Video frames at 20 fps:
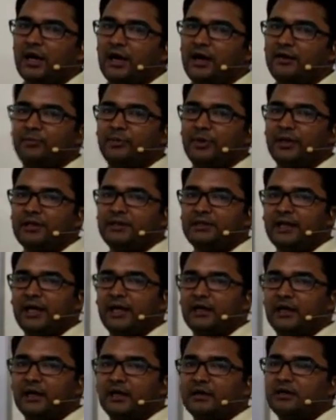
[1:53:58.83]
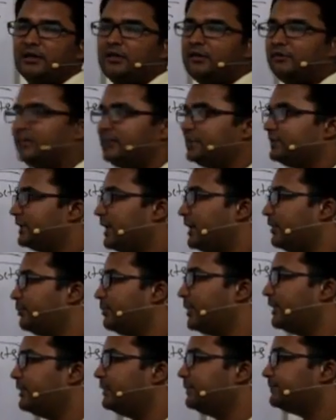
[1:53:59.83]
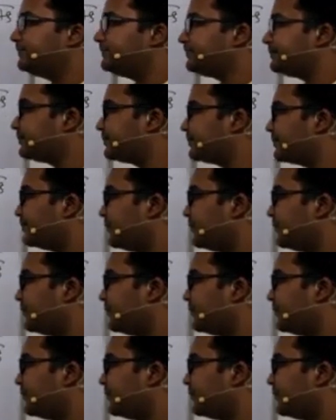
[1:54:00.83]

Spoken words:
have been taken, which have been